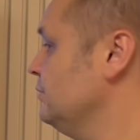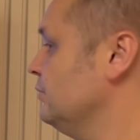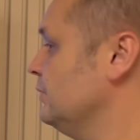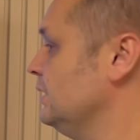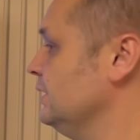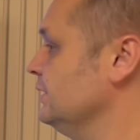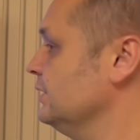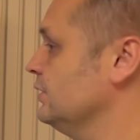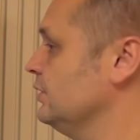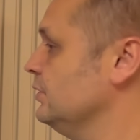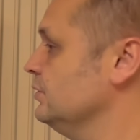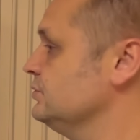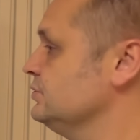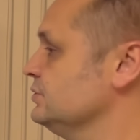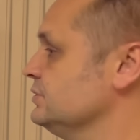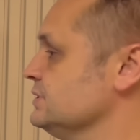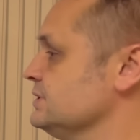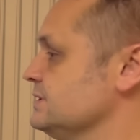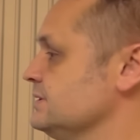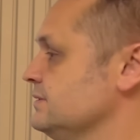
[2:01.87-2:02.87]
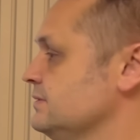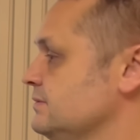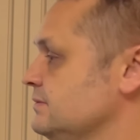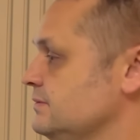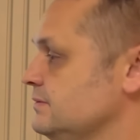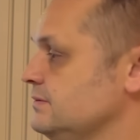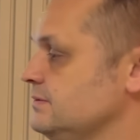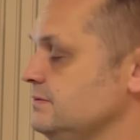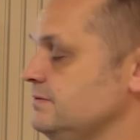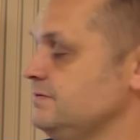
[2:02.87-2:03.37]
want to go to the
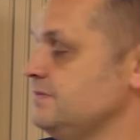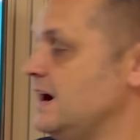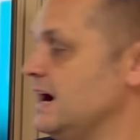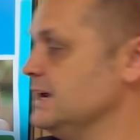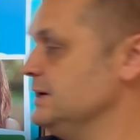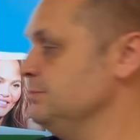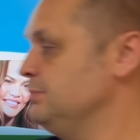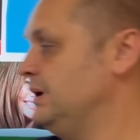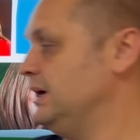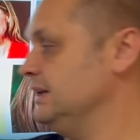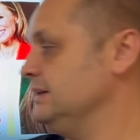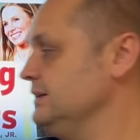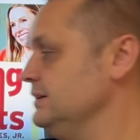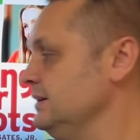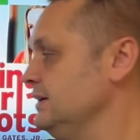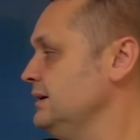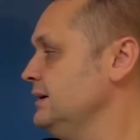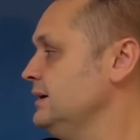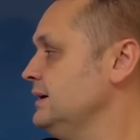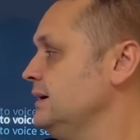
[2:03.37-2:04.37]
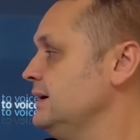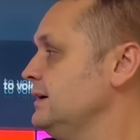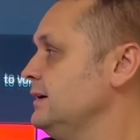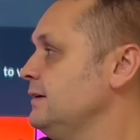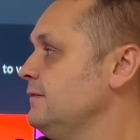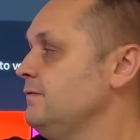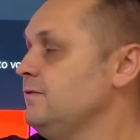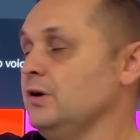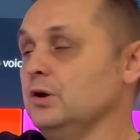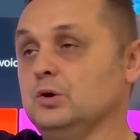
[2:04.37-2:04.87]
Find button,
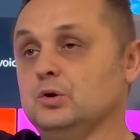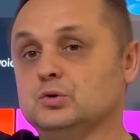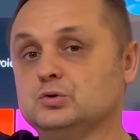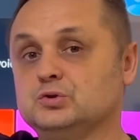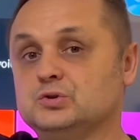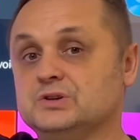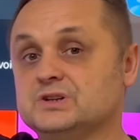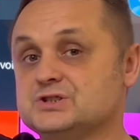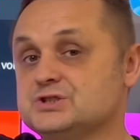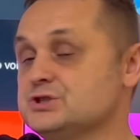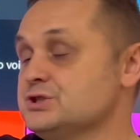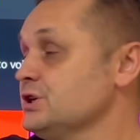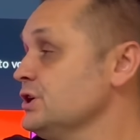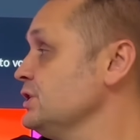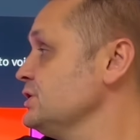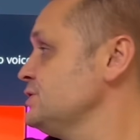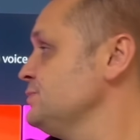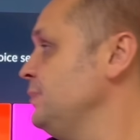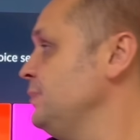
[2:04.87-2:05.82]
follow to the Search